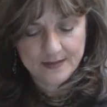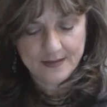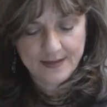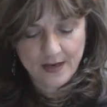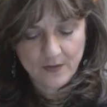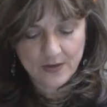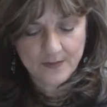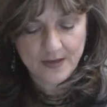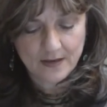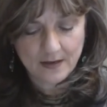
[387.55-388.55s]
So now we're going
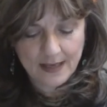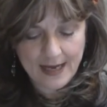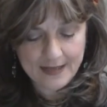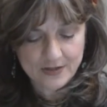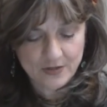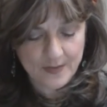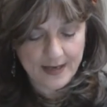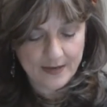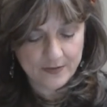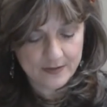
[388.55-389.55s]
to be on our last two
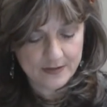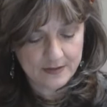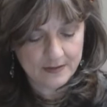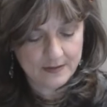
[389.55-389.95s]
petals.